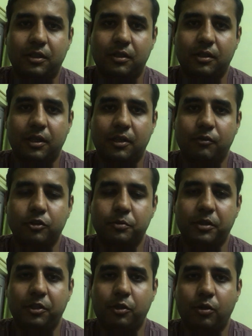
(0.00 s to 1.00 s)
uh, I was
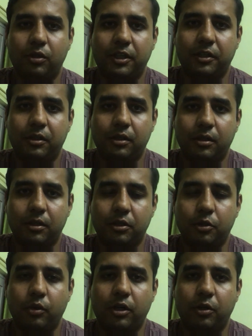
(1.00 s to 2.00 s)
being told that uh,
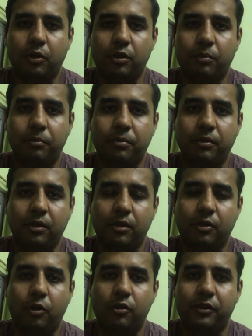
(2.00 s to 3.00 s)
you are not uh,
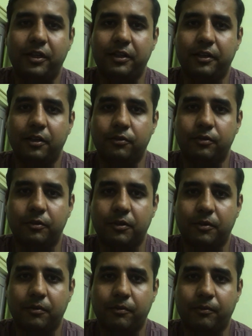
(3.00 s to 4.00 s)
confident enough.
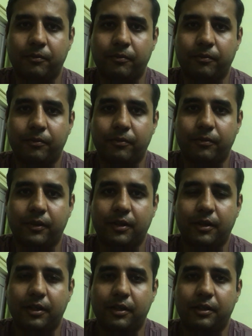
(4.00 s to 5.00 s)

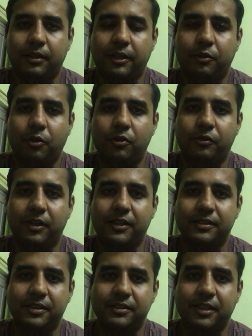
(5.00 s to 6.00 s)
And that
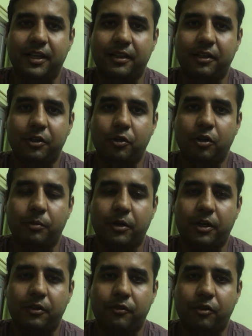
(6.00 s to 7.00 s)
confidence is lacking in you.
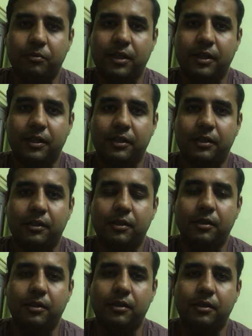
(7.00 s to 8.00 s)
Apart from that,
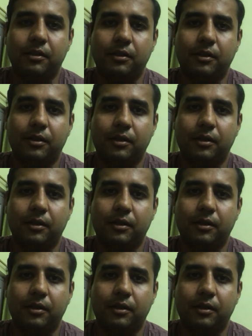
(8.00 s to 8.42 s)
uh,